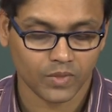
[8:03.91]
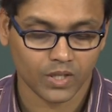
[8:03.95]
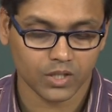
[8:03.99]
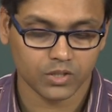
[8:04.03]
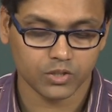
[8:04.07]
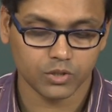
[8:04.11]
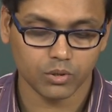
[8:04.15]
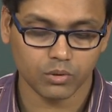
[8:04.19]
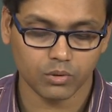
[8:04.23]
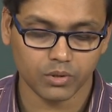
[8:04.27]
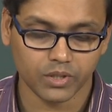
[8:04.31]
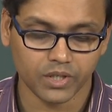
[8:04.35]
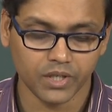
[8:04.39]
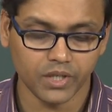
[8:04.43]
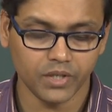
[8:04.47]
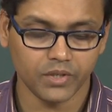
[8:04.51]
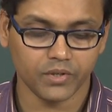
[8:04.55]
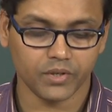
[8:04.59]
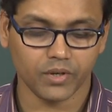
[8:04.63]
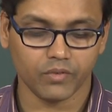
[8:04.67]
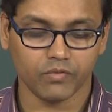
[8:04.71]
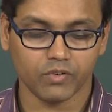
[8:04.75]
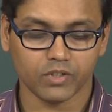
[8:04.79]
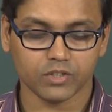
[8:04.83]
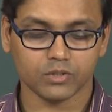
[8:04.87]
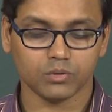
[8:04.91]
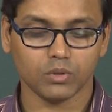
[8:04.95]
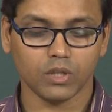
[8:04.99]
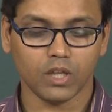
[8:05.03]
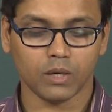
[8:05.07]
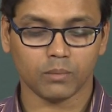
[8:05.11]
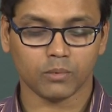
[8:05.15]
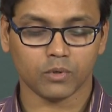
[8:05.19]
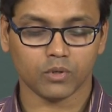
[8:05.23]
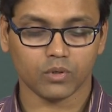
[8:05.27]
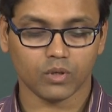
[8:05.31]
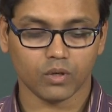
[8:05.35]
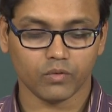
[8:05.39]
So, it refers to the
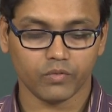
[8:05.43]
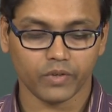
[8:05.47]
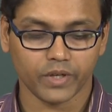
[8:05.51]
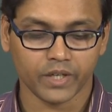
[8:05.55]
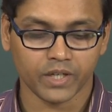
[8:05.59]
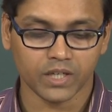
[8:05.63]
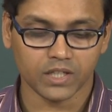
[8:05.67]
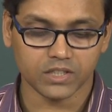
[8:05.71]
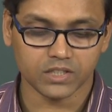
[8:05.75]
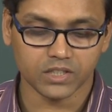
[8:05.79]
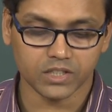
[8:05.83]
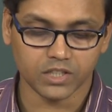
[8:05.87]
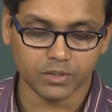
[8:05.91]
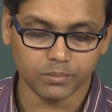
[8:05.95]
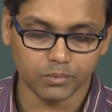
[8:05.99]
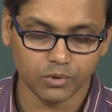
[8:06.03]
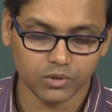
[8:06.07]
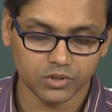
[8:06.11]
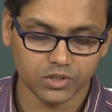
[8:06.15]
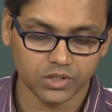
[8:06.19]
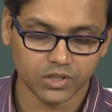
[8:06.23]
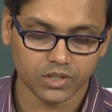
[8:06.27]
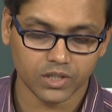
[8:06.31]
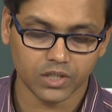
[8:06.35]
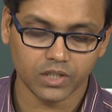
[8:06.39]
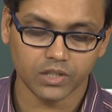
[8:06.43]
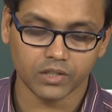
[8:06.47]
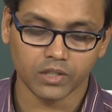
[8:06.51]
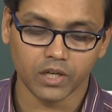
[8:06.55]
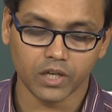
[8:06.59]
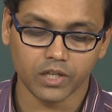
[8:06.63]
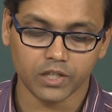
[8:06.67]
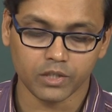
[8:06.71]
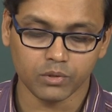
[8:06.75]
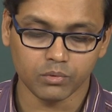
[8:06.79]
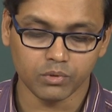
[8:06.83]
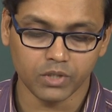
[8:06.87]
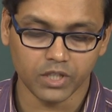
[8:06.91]
amount of energy deposited in a
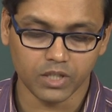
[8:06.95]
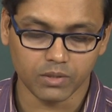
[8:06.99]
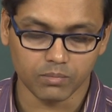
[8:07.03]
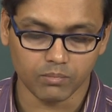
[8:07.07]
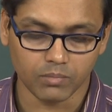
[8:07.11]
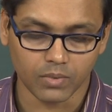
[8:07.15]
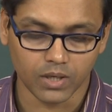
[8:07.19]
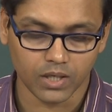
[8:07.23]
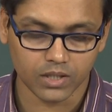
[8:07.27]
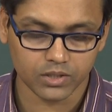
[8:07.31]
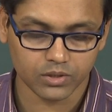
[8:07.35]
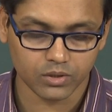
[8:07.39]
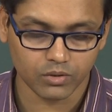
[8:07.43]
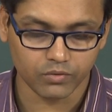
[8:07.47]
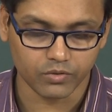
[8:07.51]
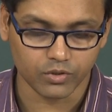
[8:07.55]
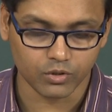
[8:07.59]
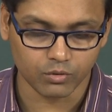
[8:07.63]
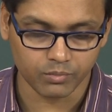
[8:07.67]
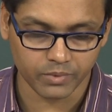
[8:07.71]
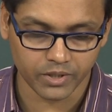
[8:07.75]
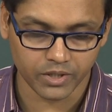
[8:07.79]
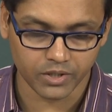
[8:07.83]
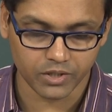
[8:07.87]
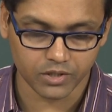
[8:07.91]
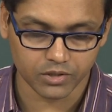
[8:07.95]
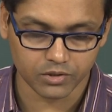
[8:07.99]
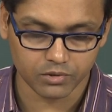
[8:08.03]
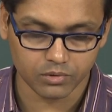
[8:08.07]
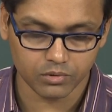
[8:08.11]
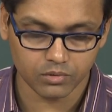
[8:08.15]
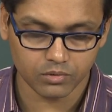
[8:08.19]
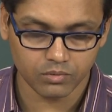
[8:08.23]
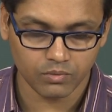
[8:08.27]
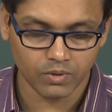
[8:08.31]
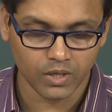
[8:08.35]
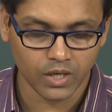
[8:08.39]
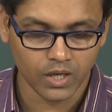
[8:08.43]
unit mass of human
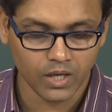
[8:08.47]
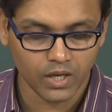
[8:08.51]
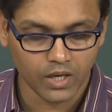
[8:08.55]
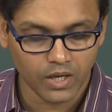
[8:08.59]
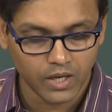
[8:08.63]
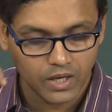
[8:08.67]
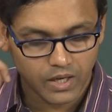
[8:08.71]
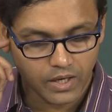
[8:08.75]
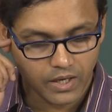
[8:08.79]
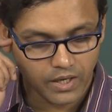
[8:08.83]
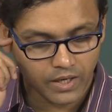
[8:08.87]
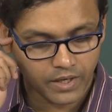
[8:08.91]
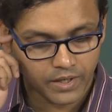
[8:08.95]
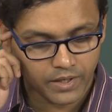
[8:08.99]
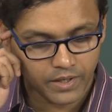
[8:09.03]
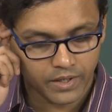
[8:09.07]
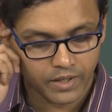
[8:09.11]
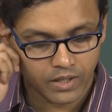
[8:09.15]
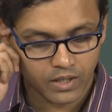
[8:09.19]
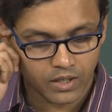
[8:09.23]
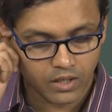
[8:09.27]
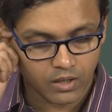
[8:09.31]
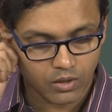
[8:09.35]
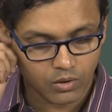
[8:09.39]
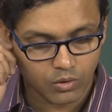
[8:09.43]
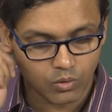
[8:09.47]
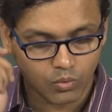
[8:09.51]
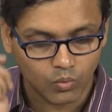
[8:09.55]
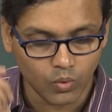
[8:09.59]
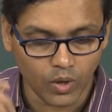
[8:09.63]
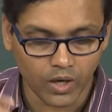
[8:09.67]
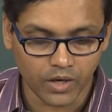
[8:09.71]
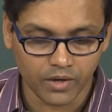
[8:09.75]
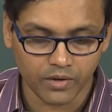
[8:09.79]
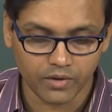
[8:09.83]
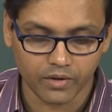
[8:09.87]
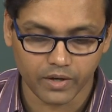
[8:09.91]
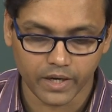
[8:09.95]
tissue and uh,
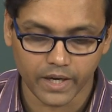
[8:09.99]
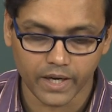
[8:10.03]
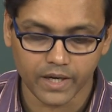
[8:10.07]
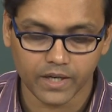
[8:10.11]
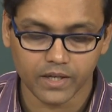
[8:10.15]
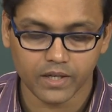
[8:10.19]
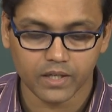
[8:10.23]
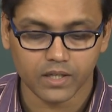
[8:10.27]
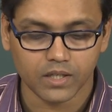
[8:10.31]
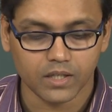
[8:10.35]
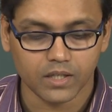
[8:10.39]
one rad